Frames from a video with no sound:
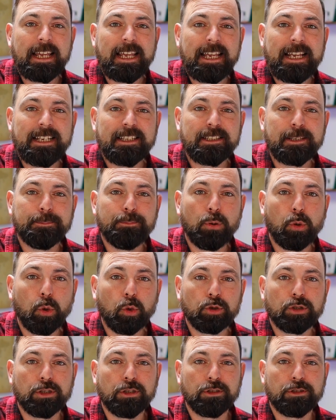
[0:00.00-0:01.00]
It's
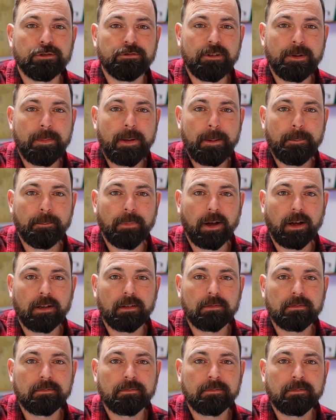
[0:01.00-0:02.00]
important to remember
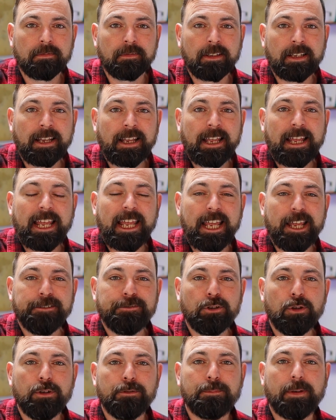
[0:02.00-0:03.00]

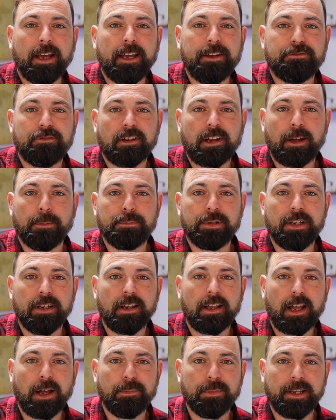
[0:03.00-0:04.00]
if you have paid for a company to
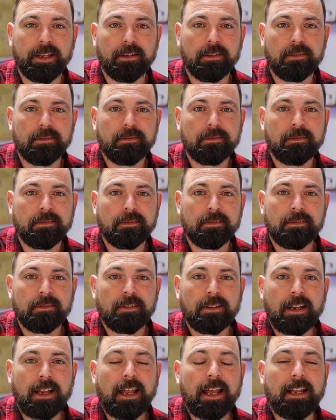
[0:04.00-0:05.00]
come in
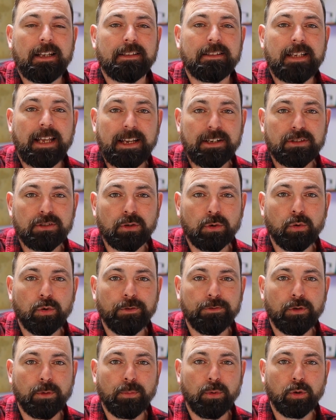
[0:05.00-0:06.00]
and test all
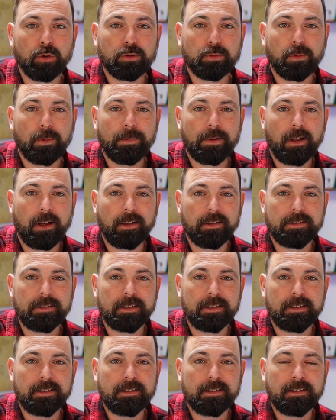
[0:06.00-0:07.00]
of your portable
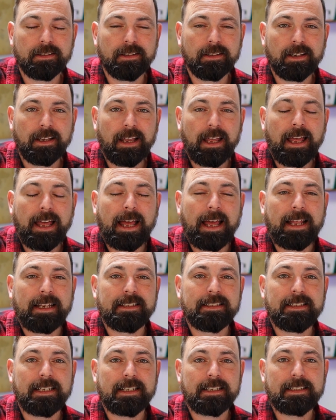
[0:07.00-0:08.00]
appliances and
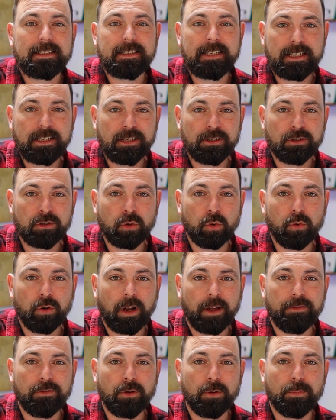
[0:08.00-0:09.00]
stick stickers all
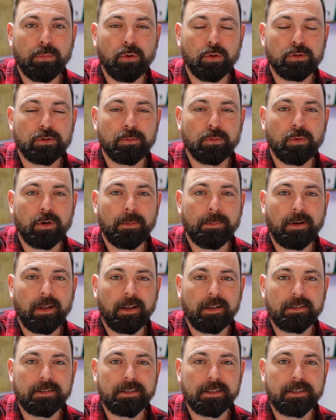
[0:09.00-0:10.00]
over your portable
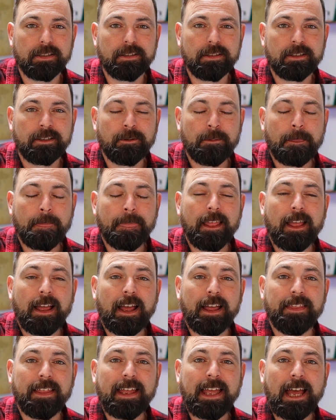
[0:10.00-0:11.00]
appliances
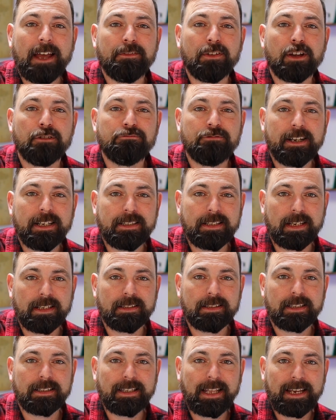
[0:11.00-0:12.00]
and they have a
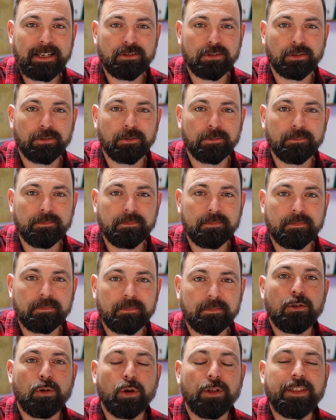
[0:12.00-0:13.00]
retest date on them,
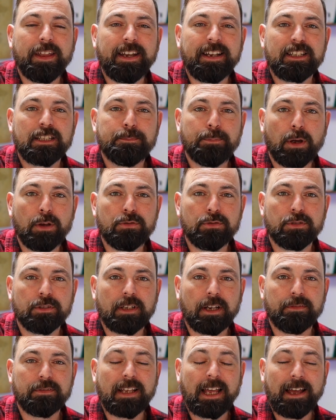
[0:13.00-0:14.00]
you are then exposing
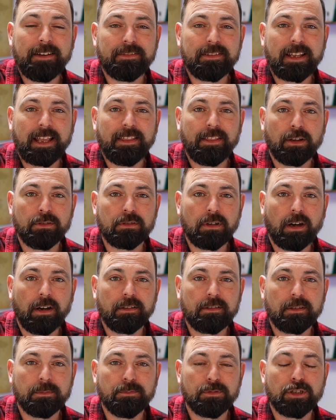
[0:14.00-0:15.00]
yourself to have to get those
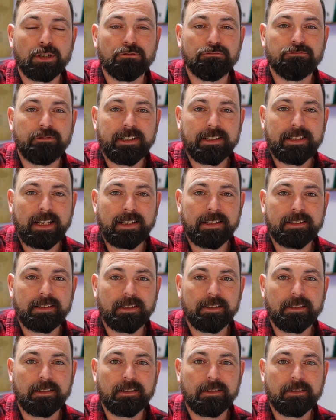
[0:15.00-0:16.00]
items
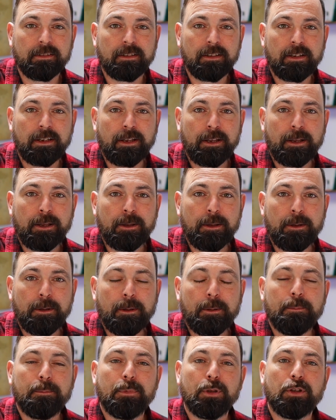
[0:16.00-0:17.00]
retested.
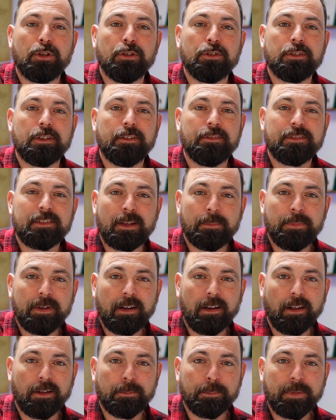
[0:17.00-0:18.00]
Because if somebody
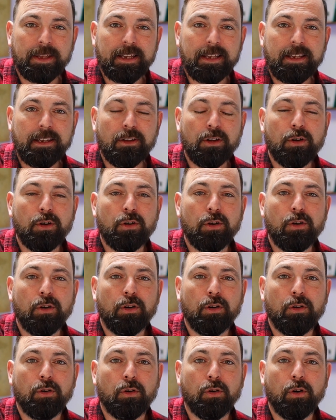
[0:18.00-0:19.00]
like me
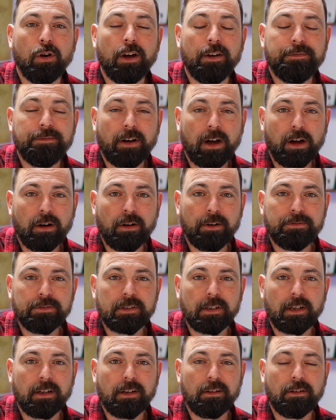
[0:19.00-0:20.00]
or a fire
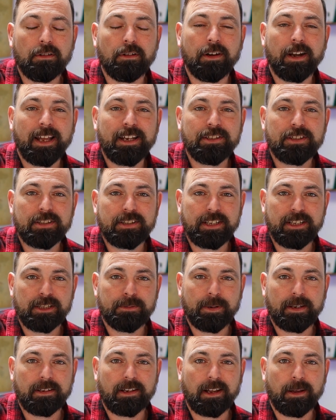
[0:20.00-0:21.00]
officer or an HSE
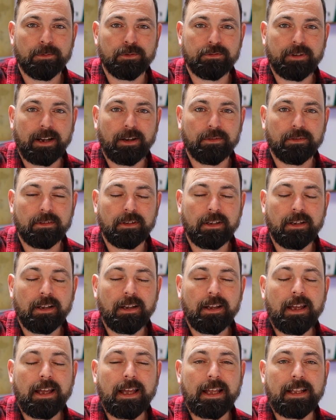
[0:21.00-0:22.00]
inspector comes round
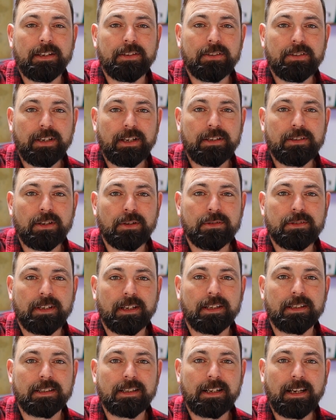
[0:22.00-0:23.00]
and sees those
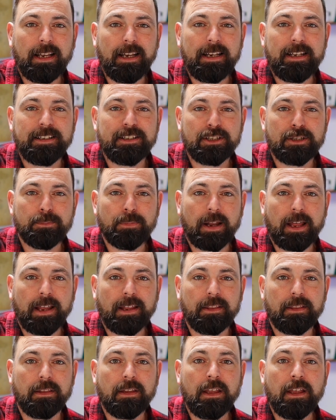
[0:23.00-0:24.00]
stickers clearly
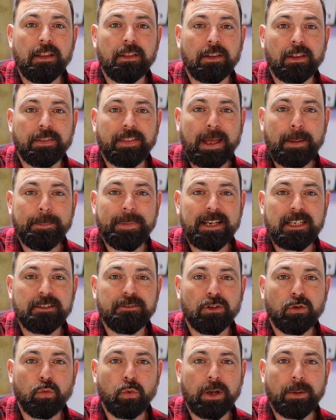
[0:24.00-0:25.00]
displaying that that piece
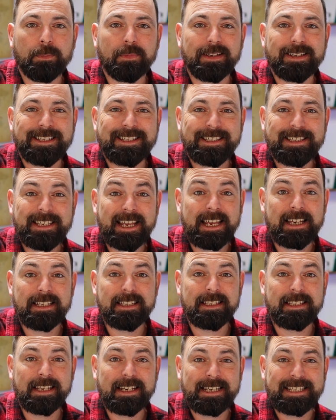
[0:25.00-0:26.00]
of equipment
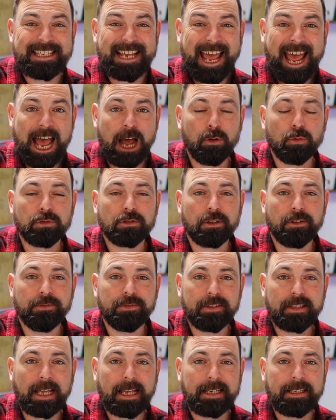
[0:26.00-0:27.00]
says that it's out
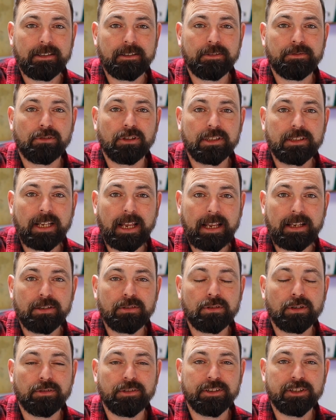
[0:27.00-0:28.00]
of date for a
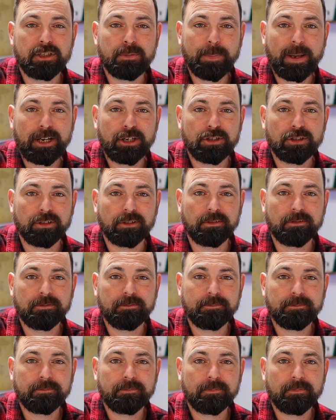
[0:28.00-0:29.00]
test or inspection,
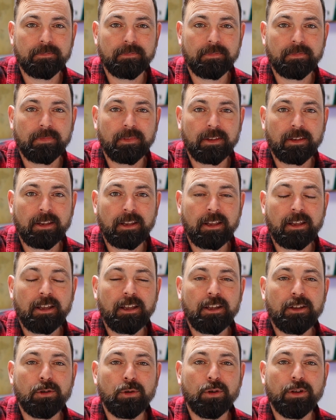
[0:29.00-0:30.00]

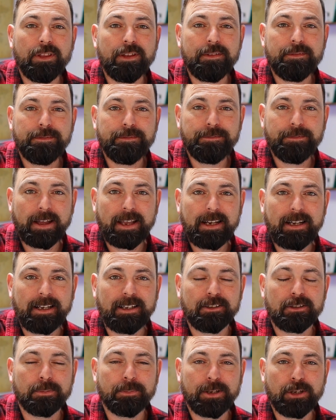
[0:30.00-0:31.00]
you are then
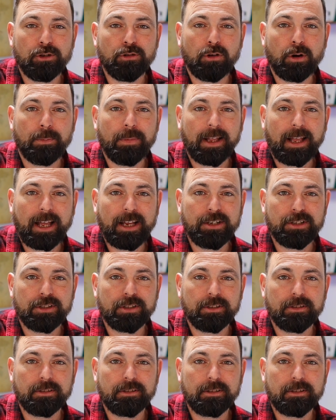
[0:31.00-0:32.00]
failing to meet your
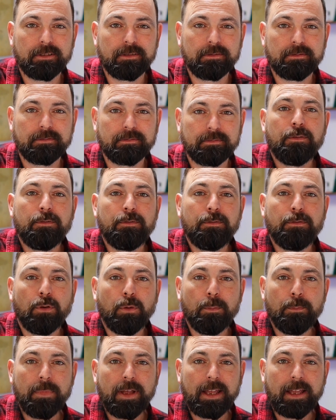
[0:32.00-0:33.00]
obligations
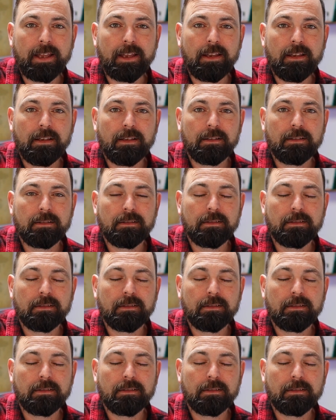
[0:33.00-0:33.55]
for me,